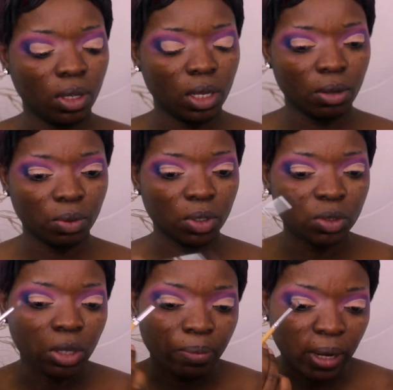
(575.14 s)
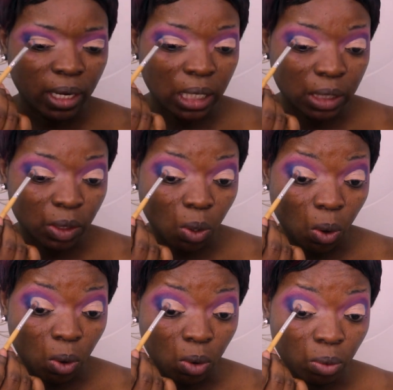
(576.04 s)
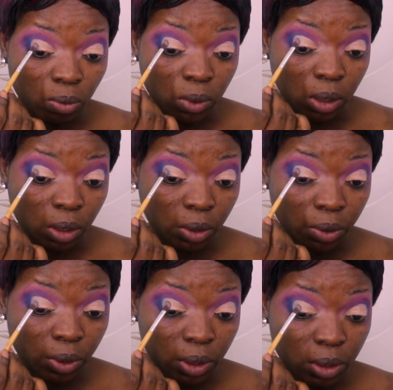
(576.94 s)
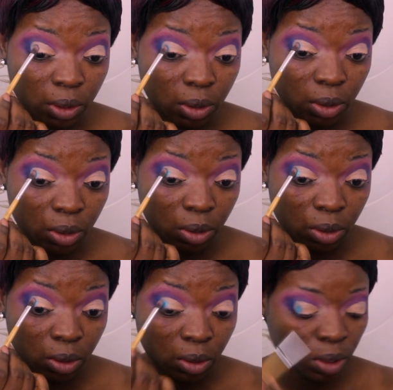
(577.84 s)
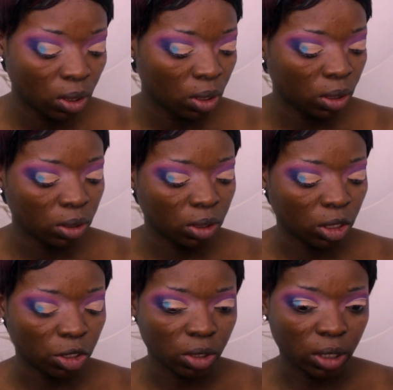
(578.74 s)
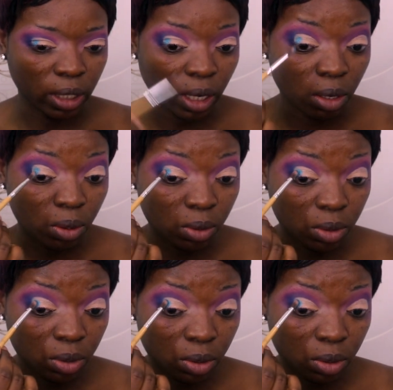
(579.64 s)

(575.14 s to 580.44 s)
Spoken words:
and I'm going to apply that on the crease section that I cut.